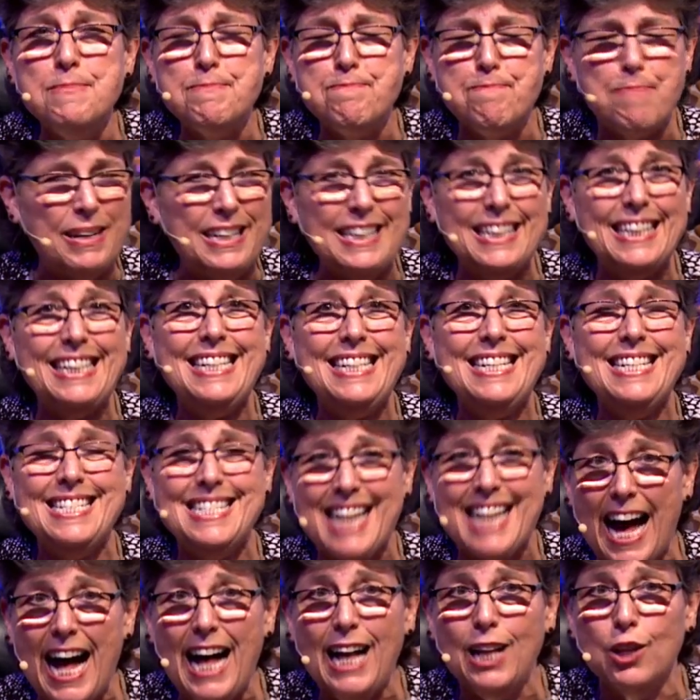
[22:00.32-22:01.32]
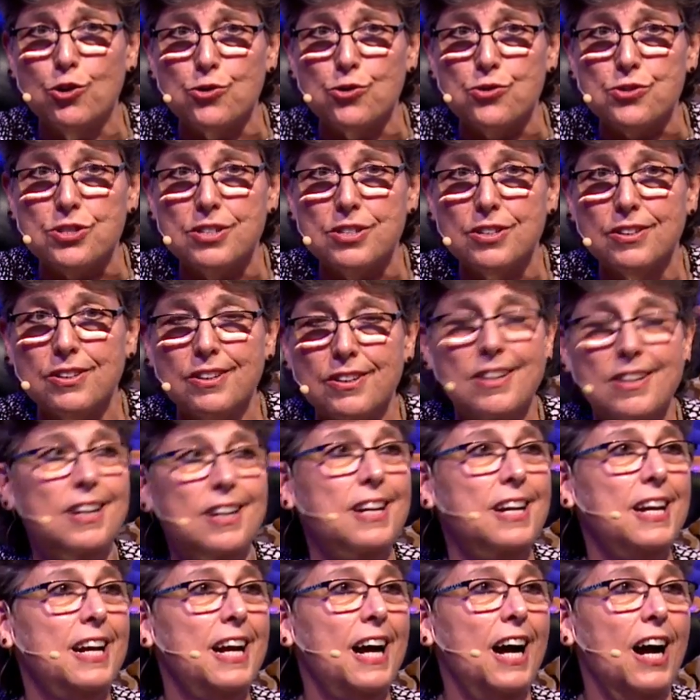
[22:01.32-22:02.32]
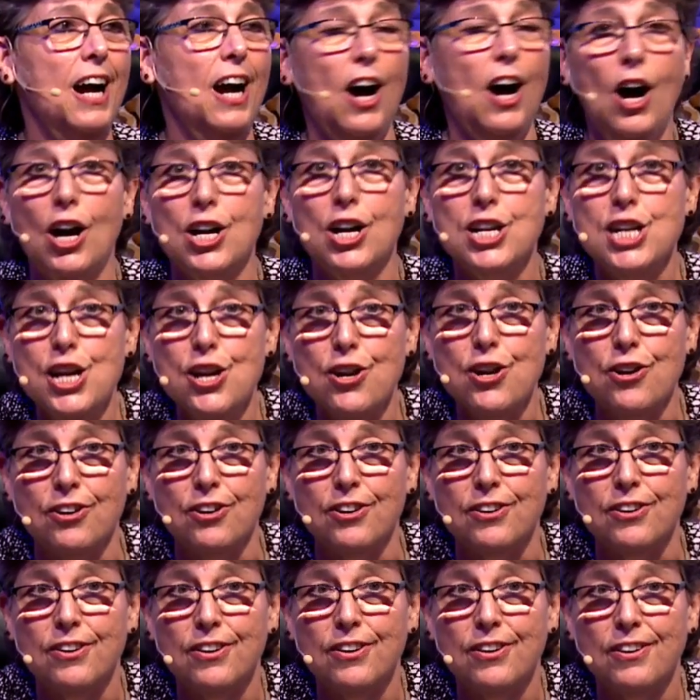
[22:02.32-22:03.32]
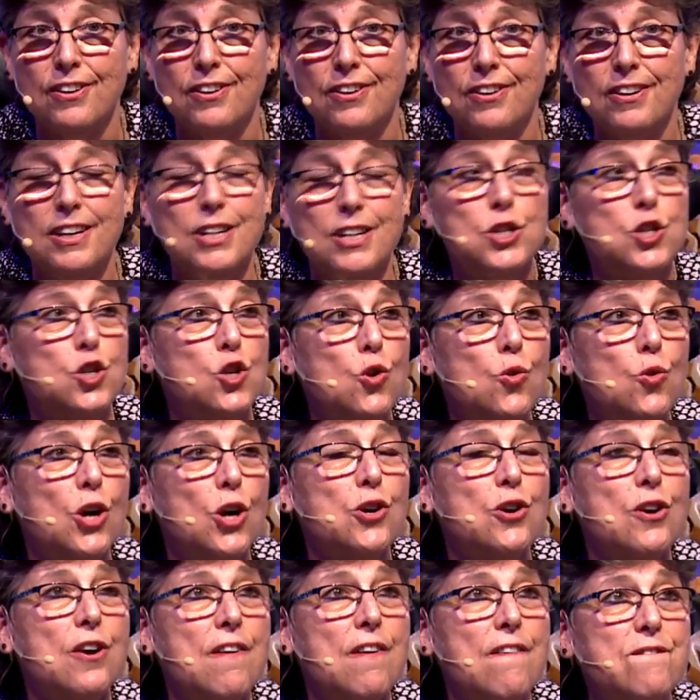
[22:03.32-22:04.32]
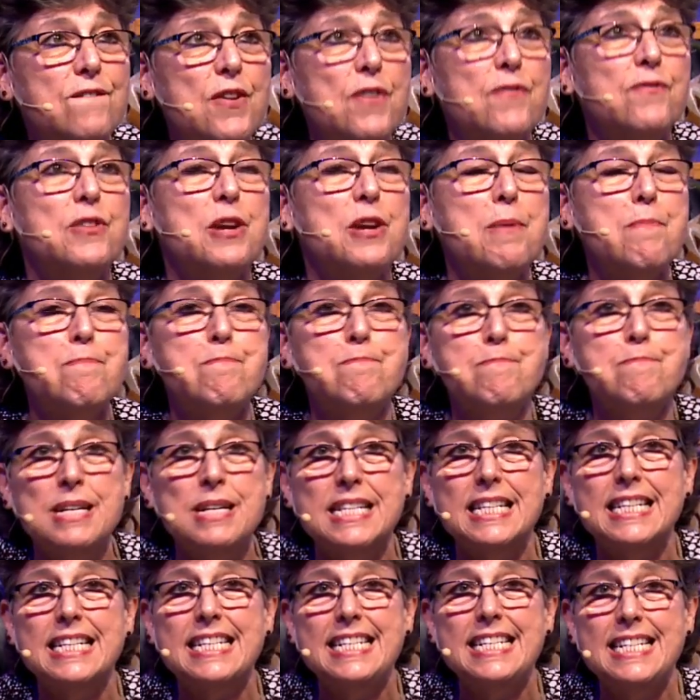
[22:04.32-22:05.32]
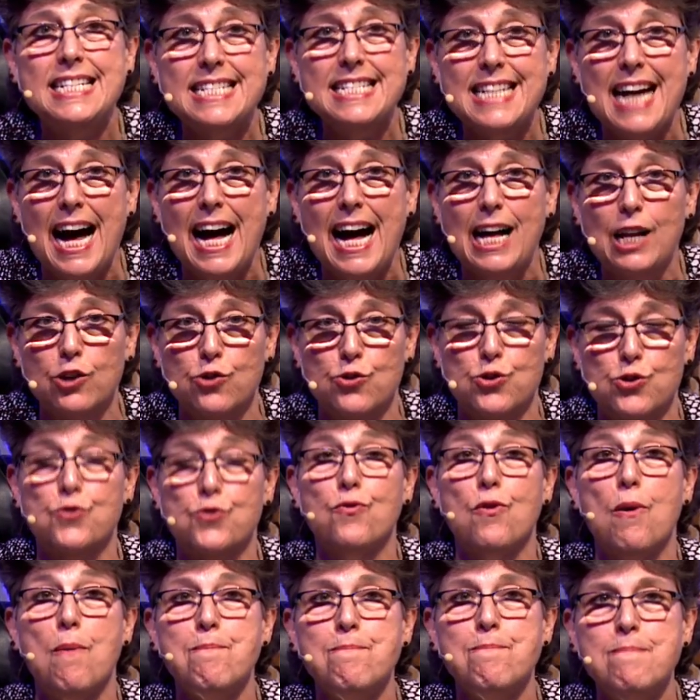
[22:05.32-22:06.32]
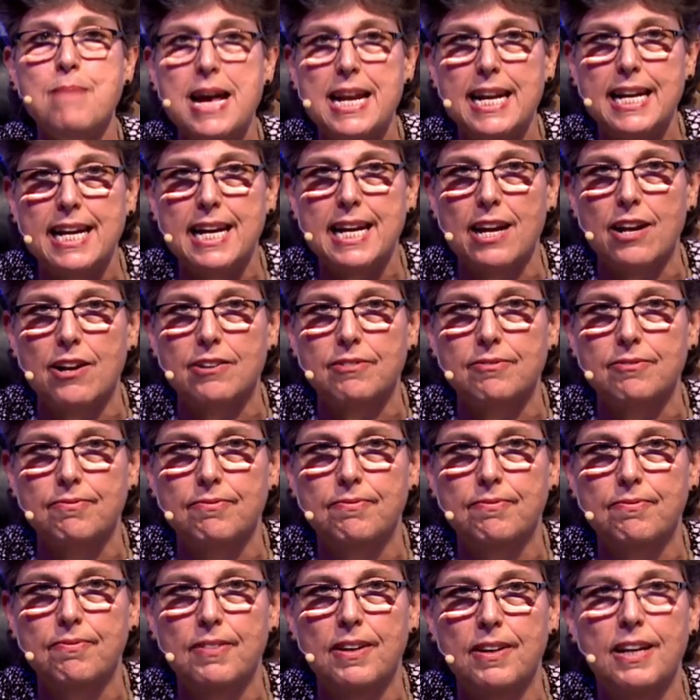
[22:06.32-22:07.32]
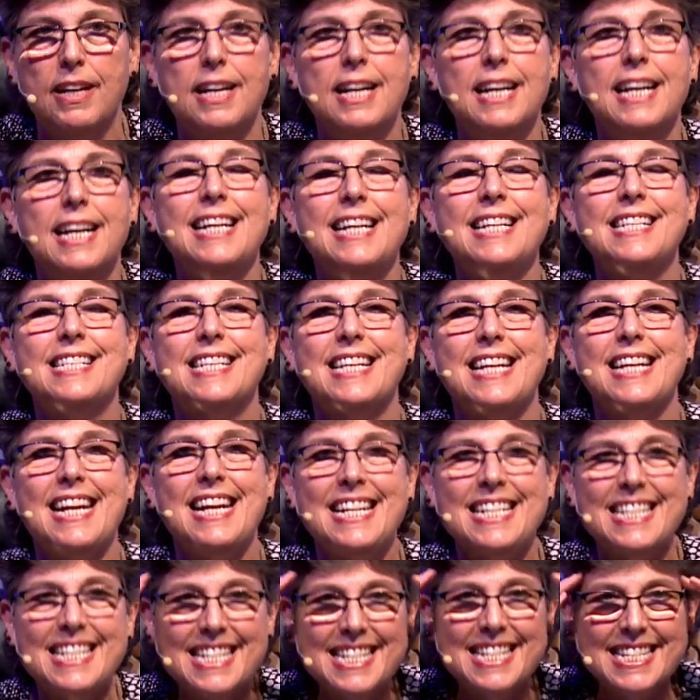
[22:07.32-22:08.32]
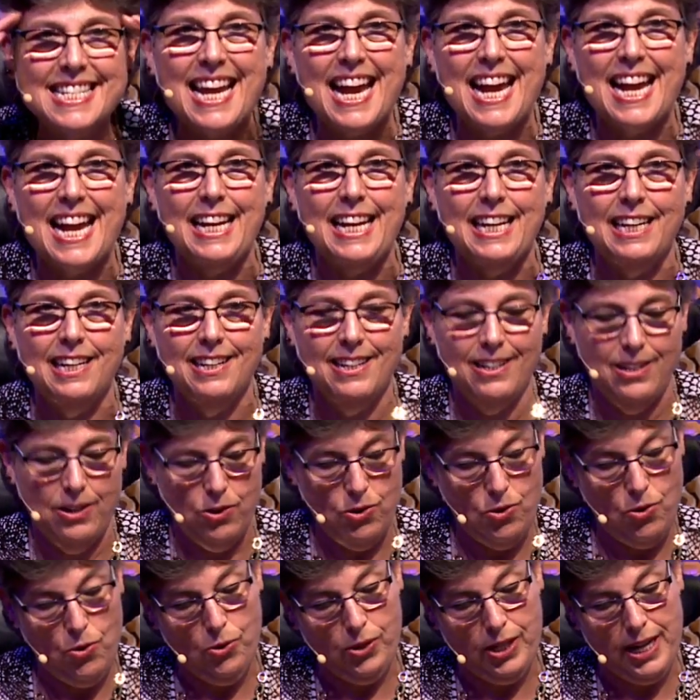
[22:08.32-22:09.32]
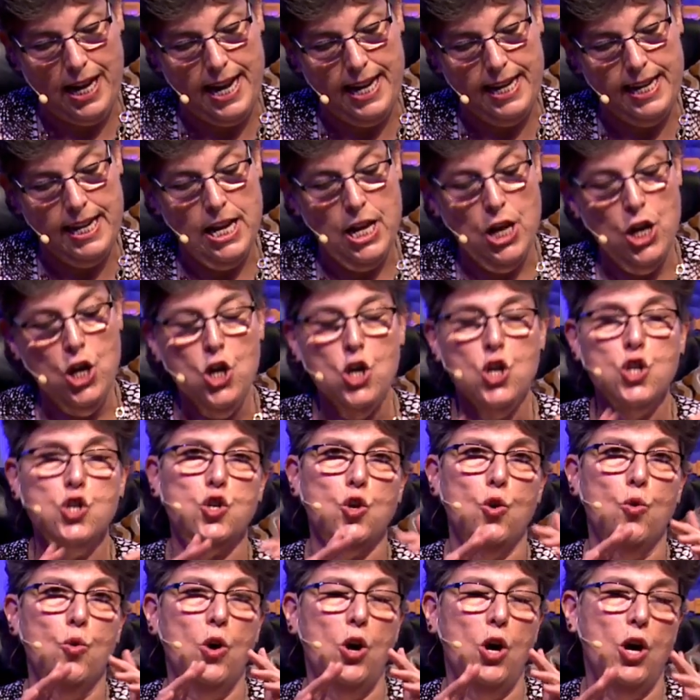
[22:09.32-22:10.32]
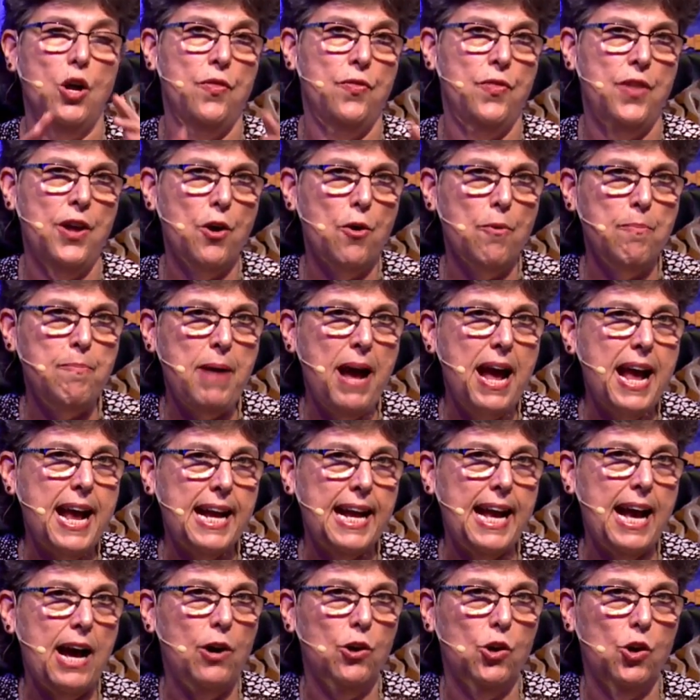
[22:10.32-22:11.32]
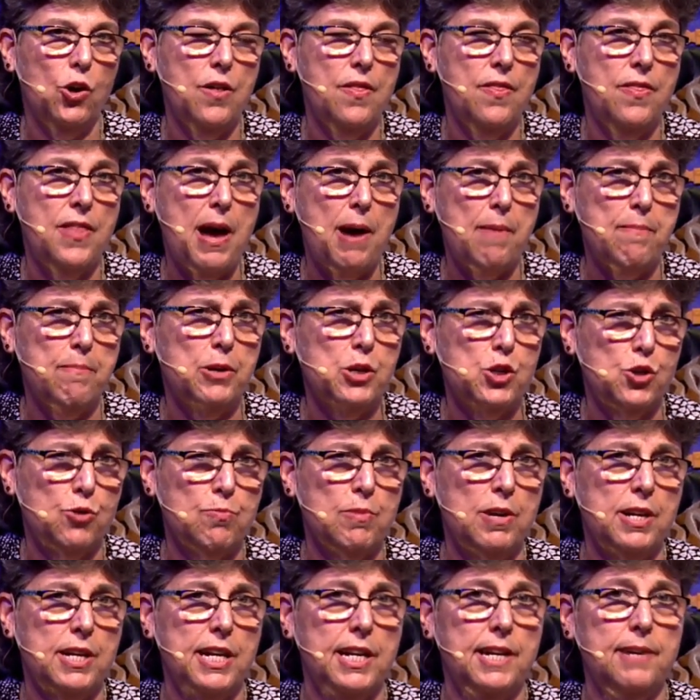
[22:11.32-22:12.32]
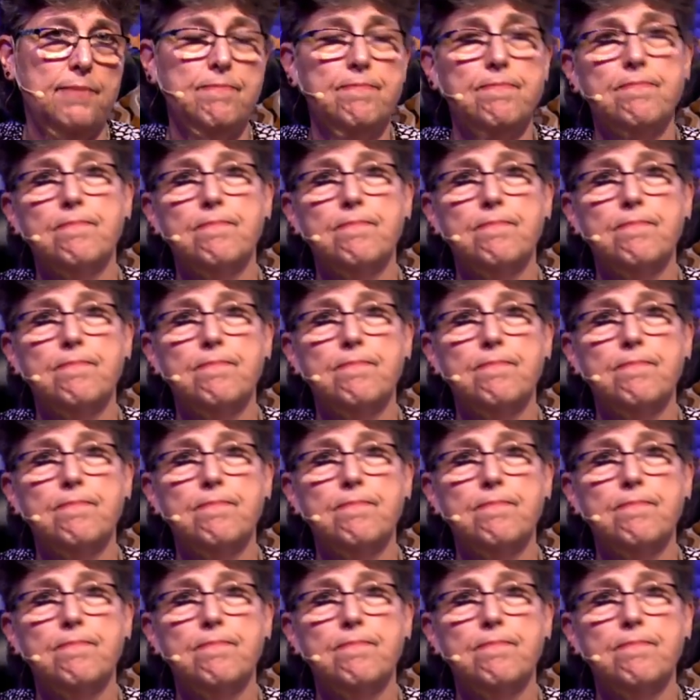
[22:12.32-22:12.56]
billion a year. $250 billion from Medicare. It's insane, okay? So they're paying out that much money